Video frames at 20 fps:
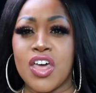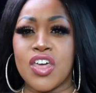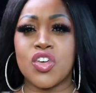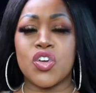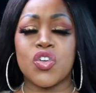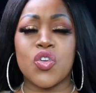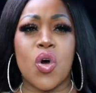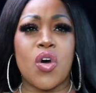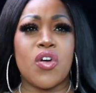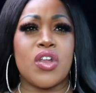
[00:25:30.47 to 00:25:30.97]

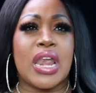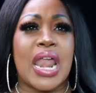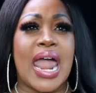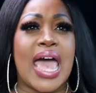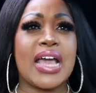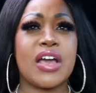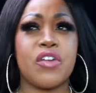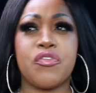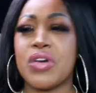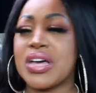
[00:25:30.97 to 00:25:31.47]
You're not
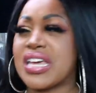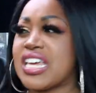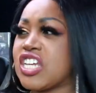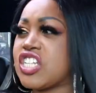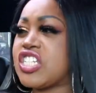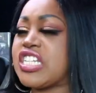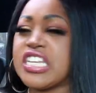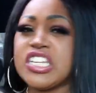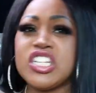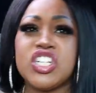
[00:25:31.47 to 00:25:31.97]
like
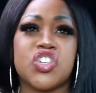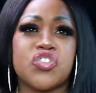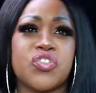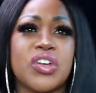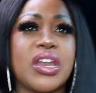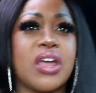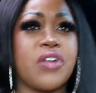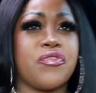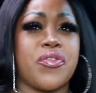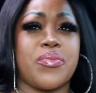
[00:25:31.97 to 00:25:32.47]
fucking T
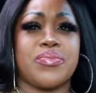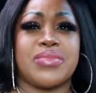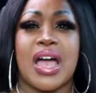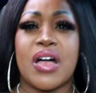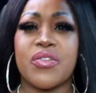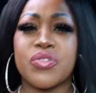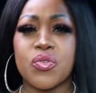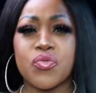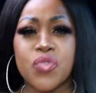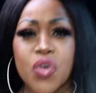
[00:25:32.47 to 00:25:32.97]
Driller from
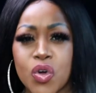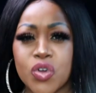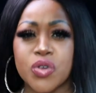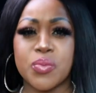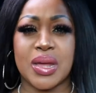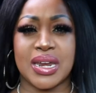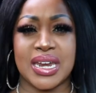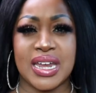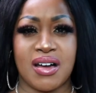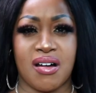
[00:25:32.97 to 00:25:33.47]
down the road,
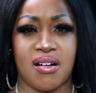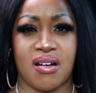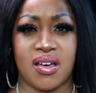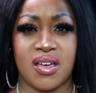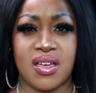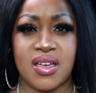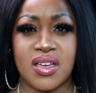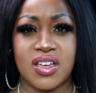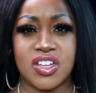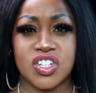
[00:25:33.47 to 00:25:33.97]
my nigga.
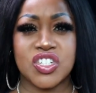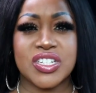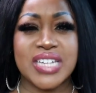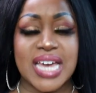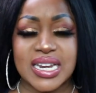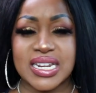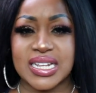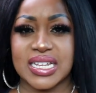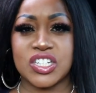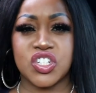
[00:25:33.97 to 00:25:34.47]
Do you
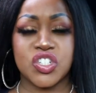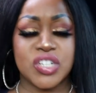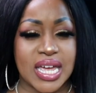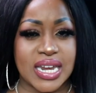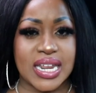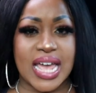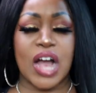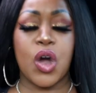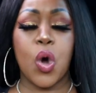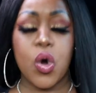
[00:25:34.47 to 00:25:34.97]
get it? Do you
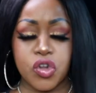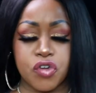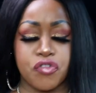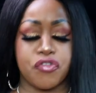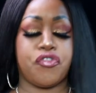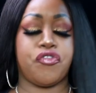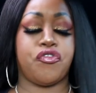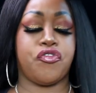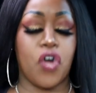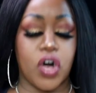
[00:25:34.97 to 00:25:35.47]
get it? I got on a
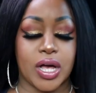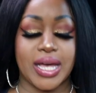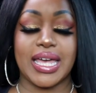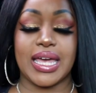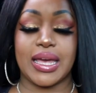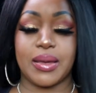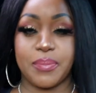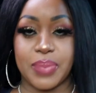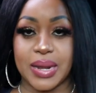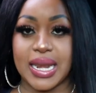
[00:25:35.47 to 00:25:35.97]

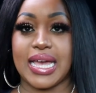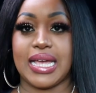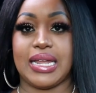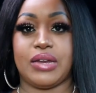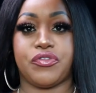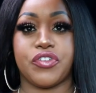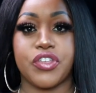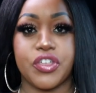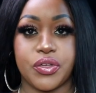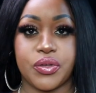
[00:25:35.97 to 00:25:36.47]
fucking plane
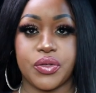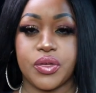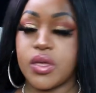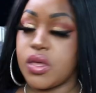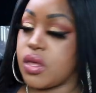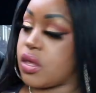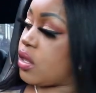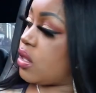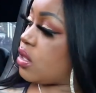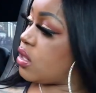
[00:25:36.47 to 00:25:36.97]
for you.
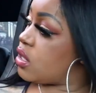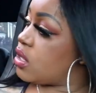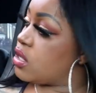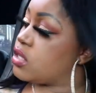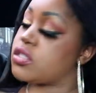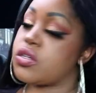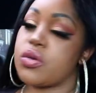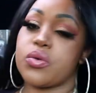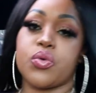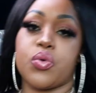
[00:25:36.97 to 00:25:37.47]

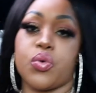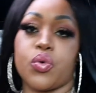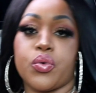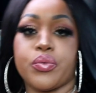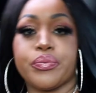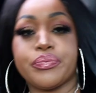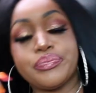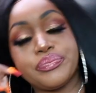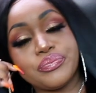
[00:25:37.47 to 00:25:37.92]
So cool.